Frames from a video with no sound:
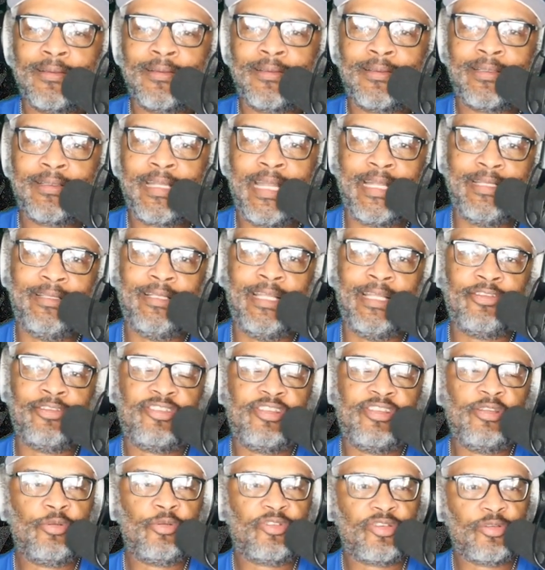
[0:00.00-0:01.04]
That lets
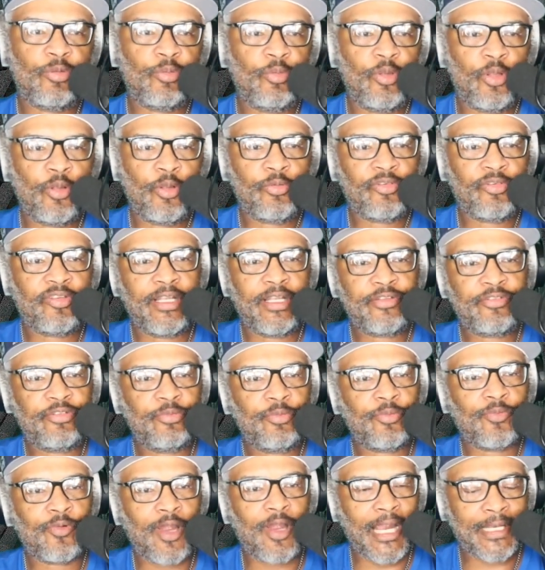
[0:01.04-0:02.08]
YouTube knows that you're
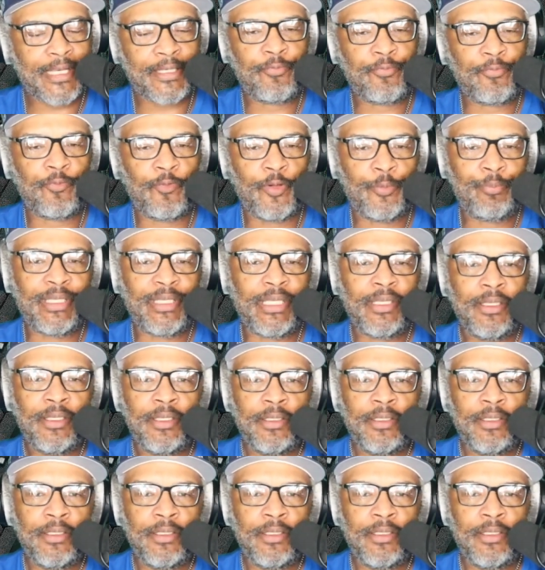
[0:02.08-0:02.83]
rocking with me.